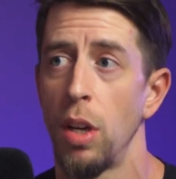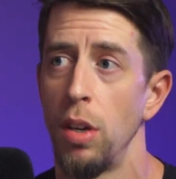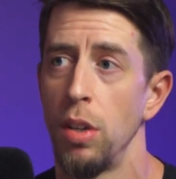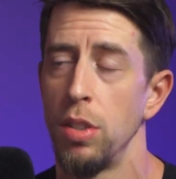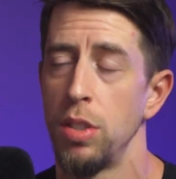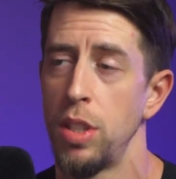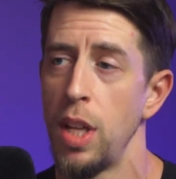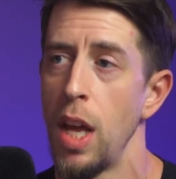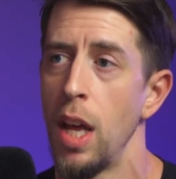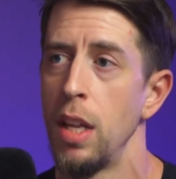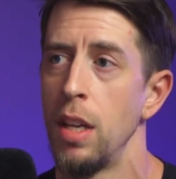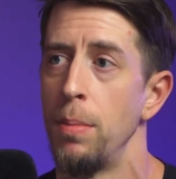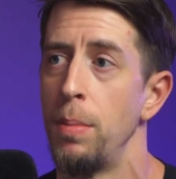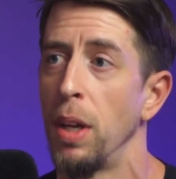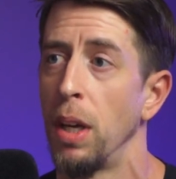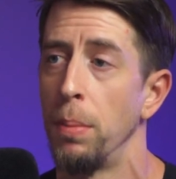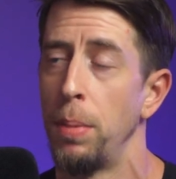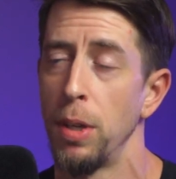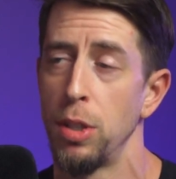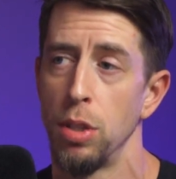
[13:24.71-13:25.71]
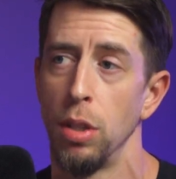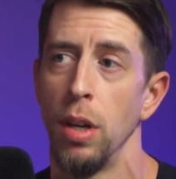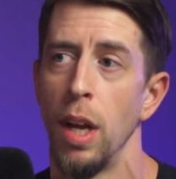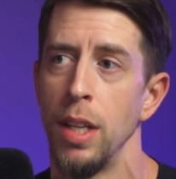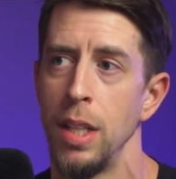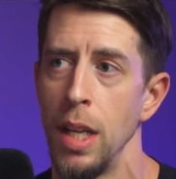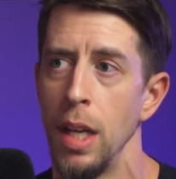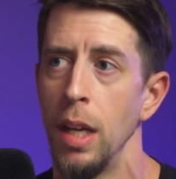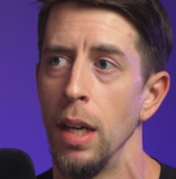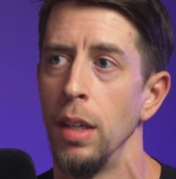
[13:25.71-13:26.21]
going to understand a bigger picture
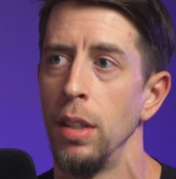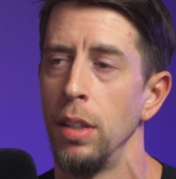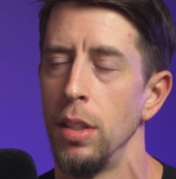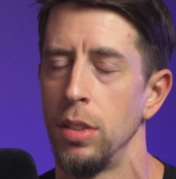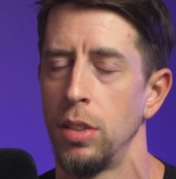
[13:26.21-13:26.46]
idea.